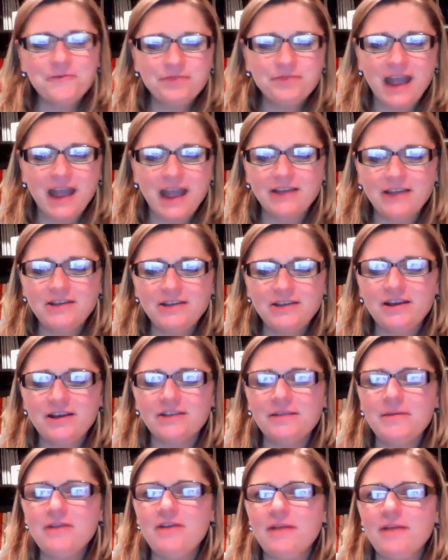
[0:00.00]
Now you know.
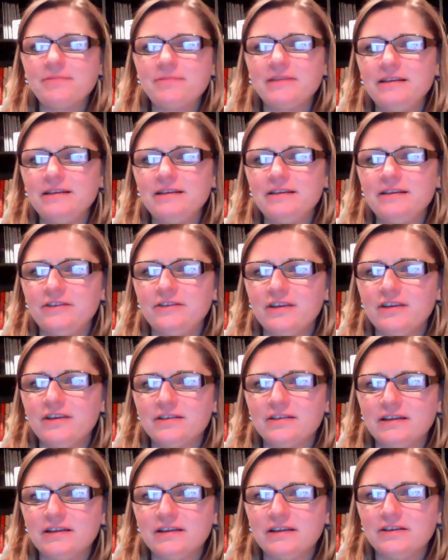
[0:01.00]
Let me grab Linda,
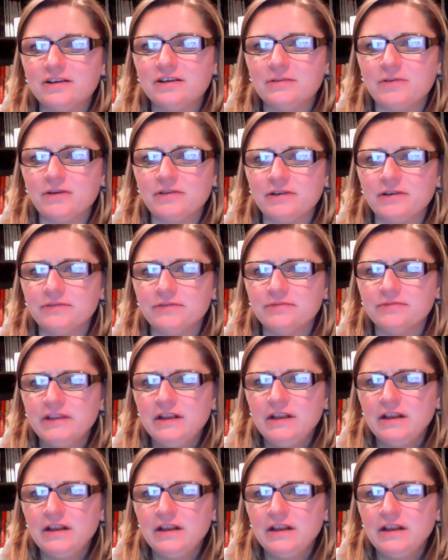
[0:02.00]
too. Linda, come over.